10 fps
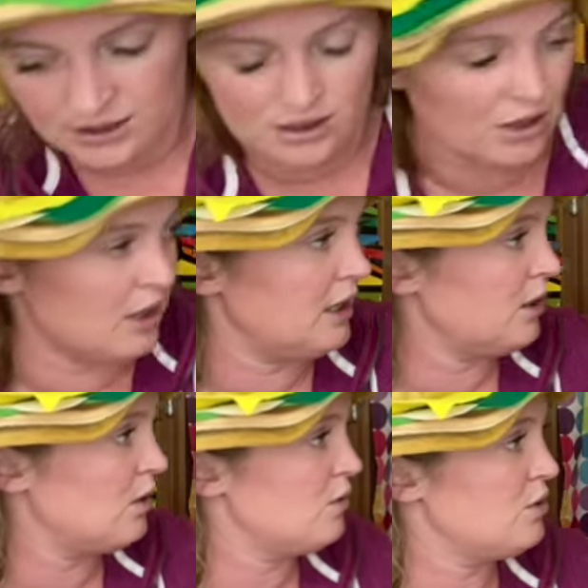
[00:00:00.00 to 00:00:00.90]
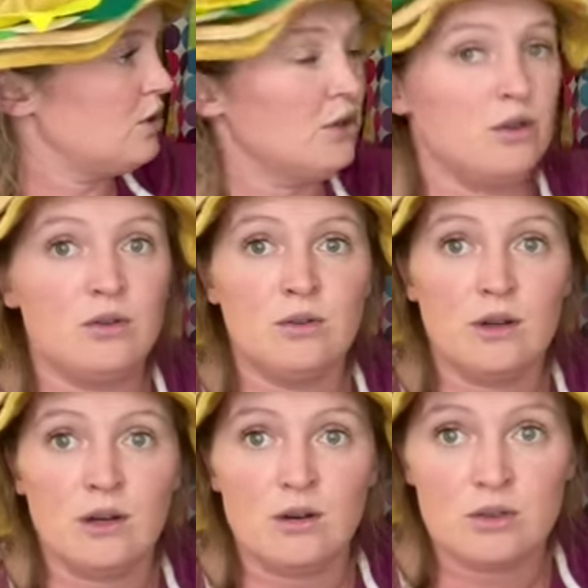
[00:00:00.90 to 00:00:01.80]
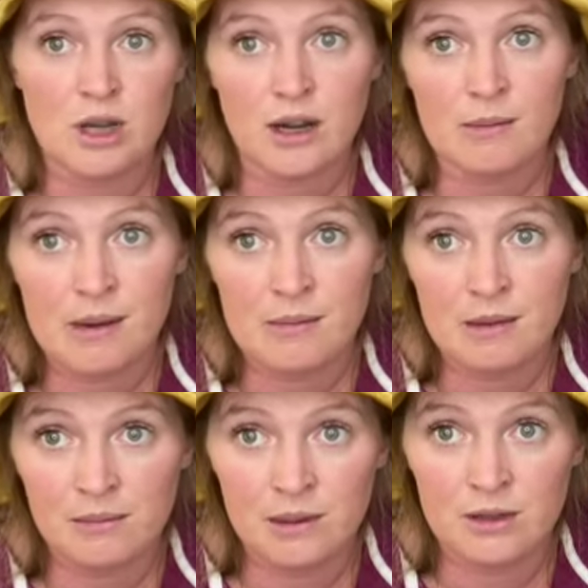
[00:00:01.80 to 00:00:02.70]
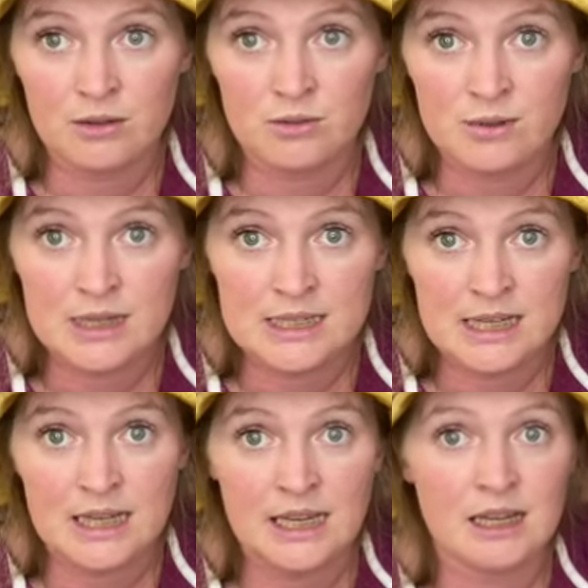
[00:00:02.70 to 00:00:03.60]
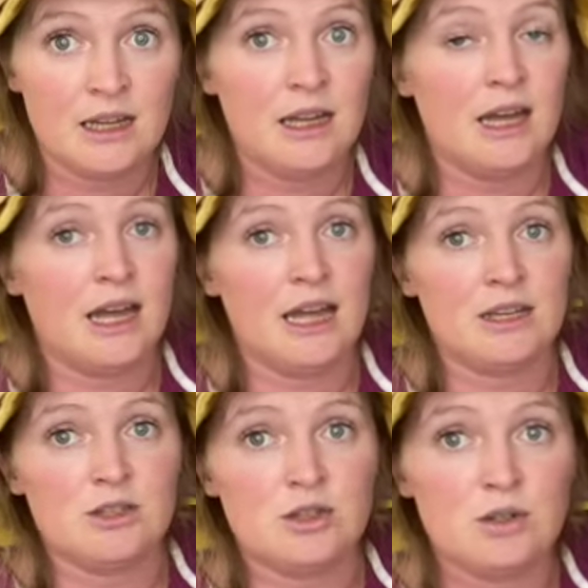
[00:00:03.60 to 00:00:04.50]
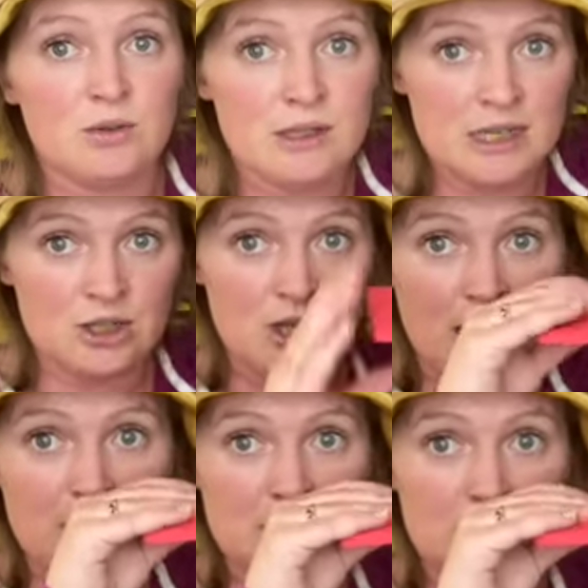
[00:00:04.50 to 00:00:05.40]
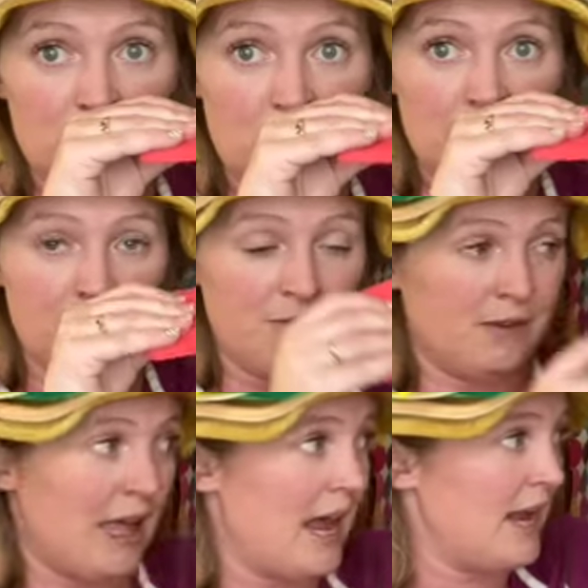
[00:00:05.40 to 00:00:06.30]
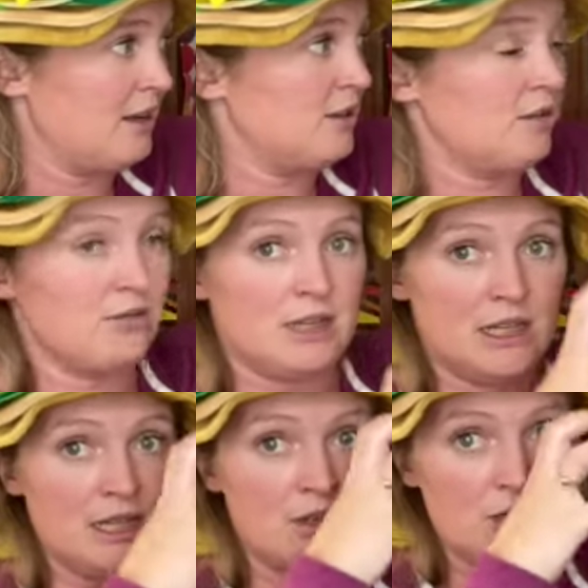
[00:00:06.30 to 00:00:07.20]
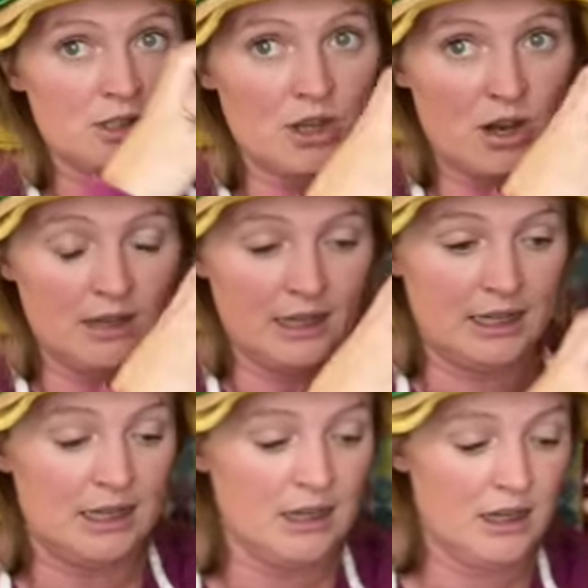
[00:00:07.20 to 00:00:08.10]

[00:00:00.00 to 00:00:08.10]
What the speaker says: You're gonna go talk about maybe your 3D and 2D shapes. 2D are flat, 3D are solid.